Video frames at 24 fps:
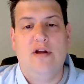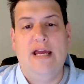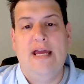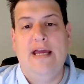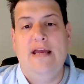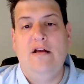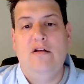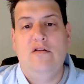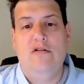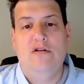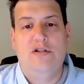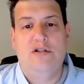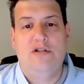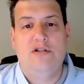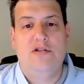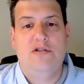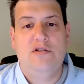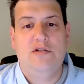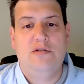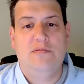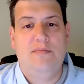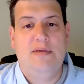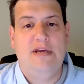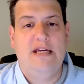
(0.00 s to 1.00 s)

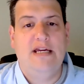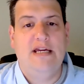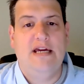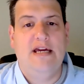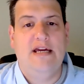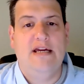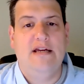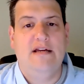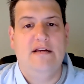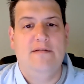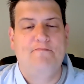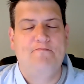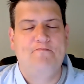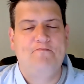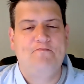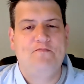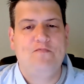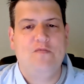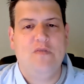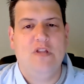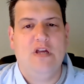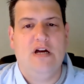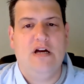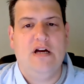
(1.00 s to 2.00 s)
English-speaking
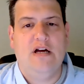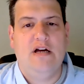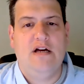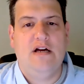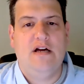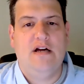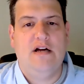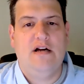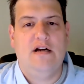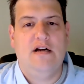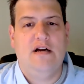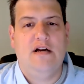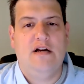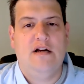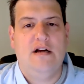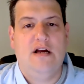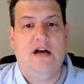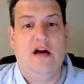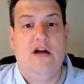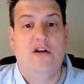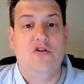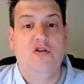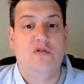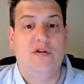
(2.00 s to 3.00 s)

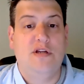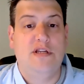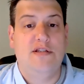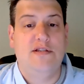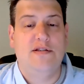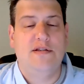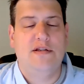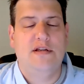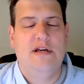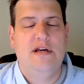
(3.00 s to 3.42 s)
countries.